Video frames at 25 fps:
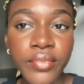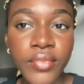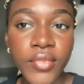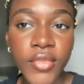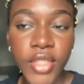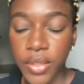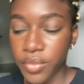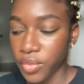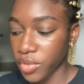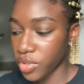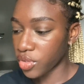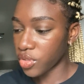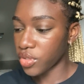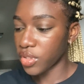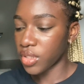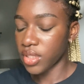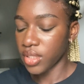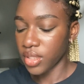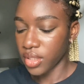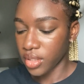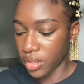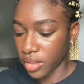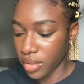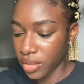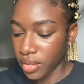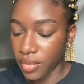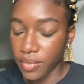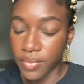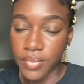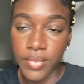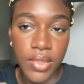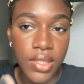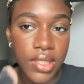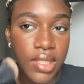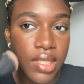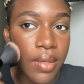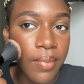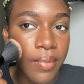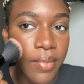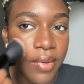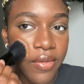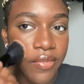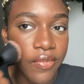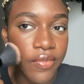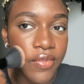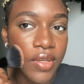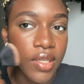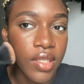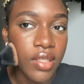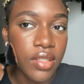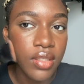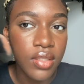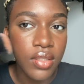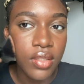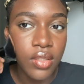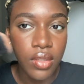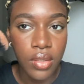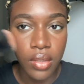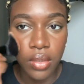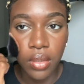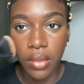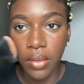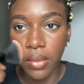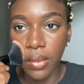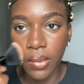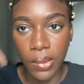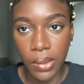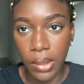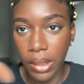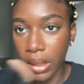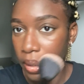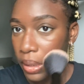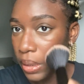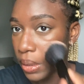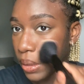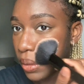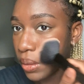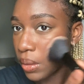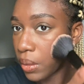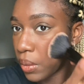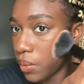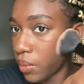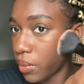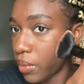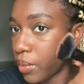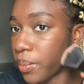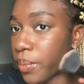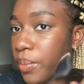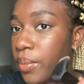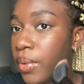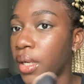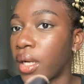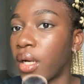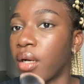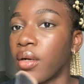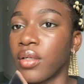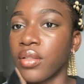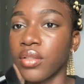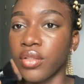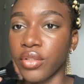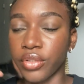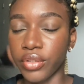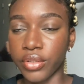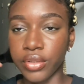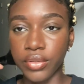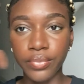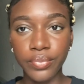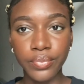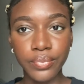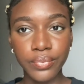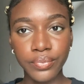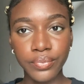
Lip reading: I'm just going to set my face again with powder.